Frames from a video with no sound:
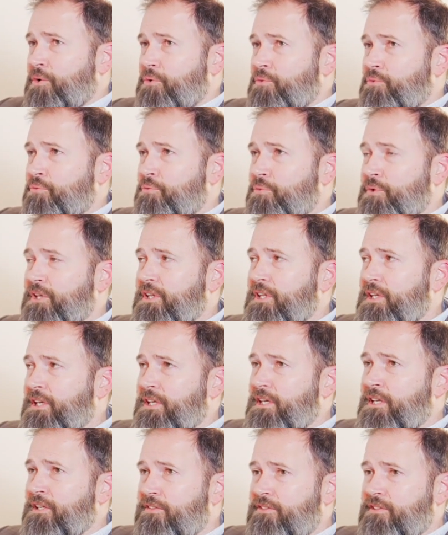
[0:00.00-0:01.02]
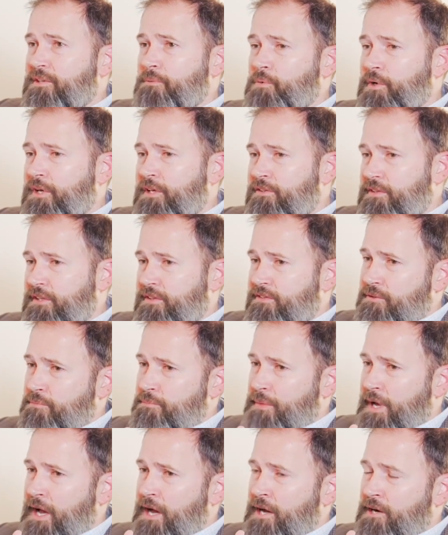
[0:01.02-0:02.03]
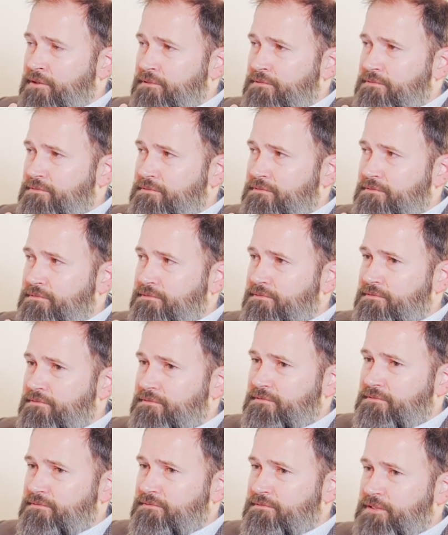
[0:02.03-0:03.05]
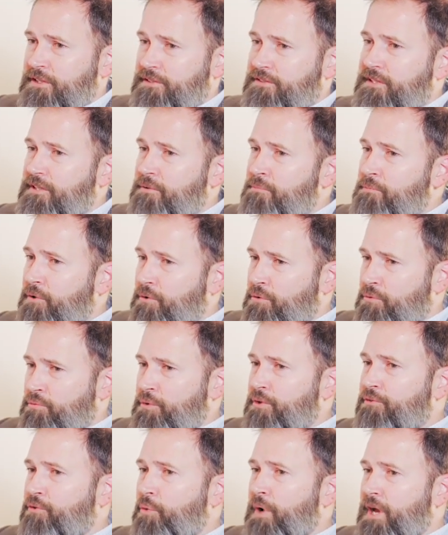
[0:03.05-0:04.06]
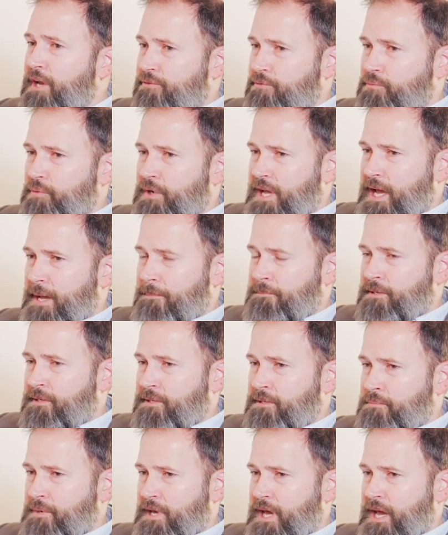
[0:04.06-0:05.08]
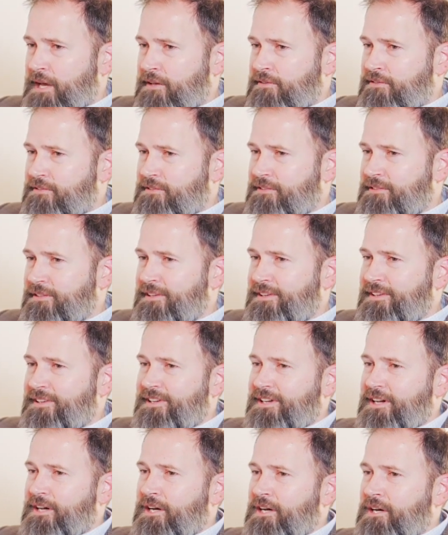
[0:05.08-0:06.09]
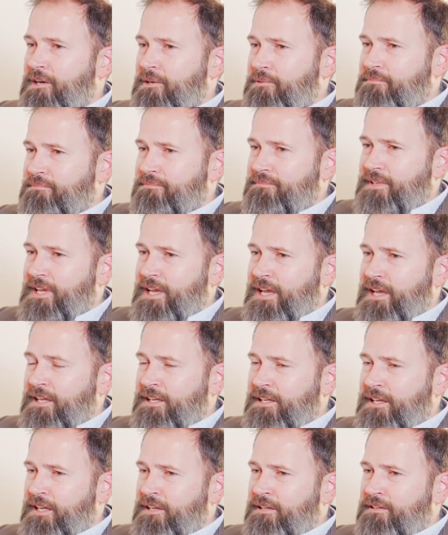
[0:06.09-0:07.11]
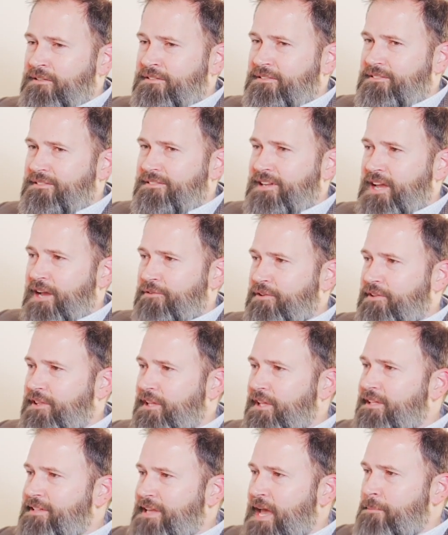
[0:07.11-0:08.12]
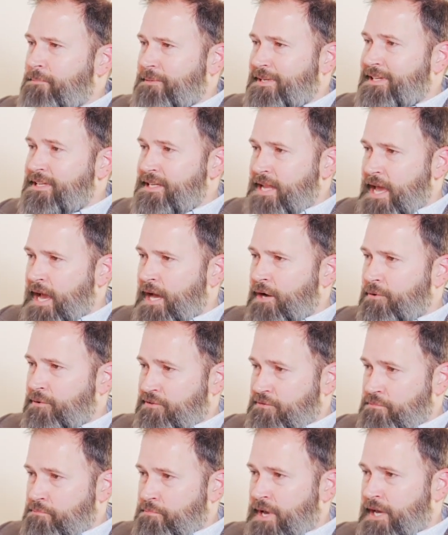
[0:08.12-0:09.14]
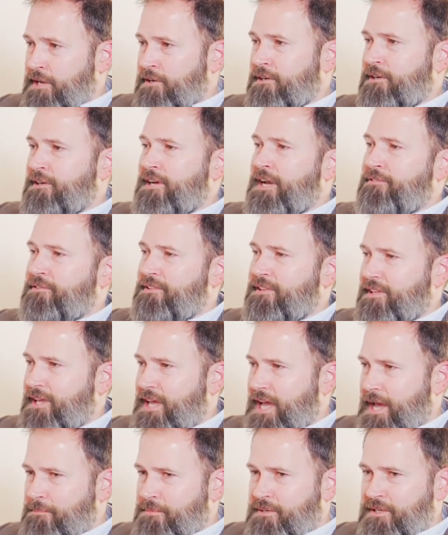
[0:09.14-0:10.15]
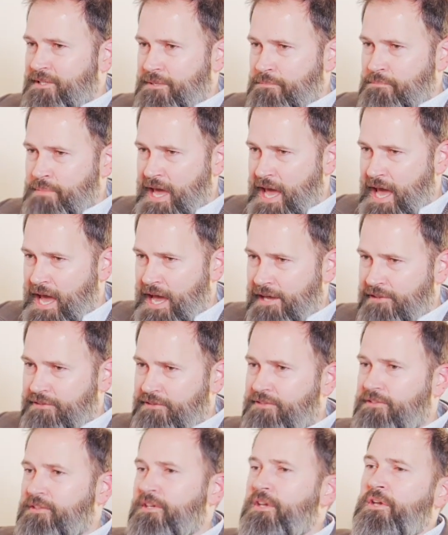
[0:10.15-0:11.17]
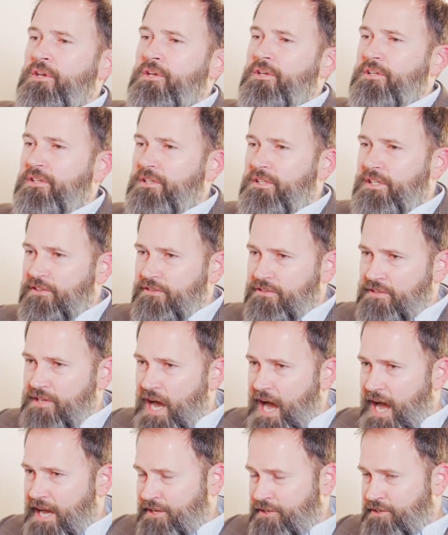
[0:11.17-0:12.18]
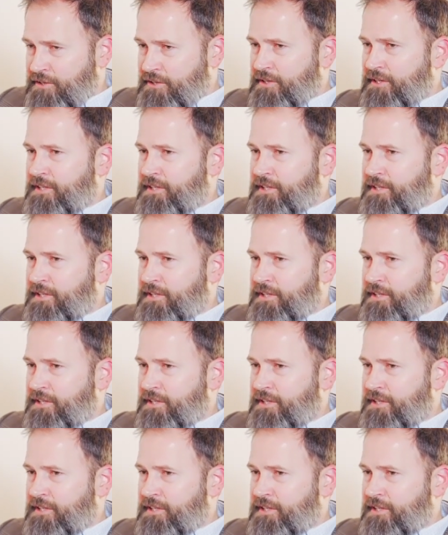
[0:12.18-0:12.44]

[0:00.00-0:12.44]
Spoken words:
really in some ways it's about let's move away from what happened in the past, and everything that's happening now is better. Everything that happened in the past is not good.